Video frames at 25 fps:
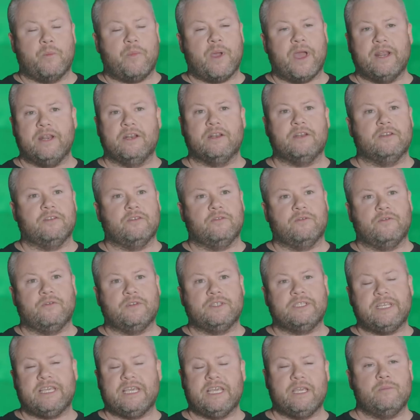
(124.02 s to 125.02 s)
competitive
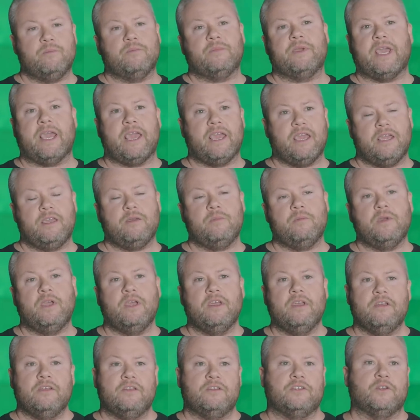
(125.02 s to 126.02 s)
team game,
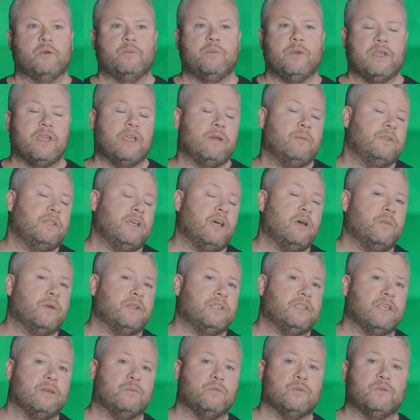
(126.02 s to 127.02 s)
so being able to help my
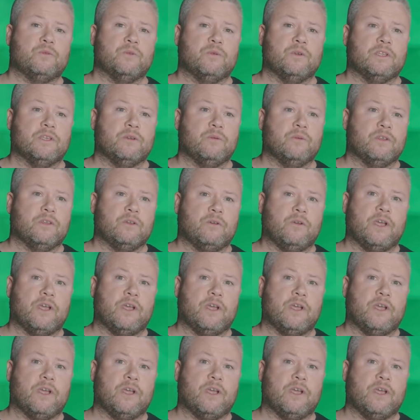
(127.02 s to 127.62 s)
team was really, really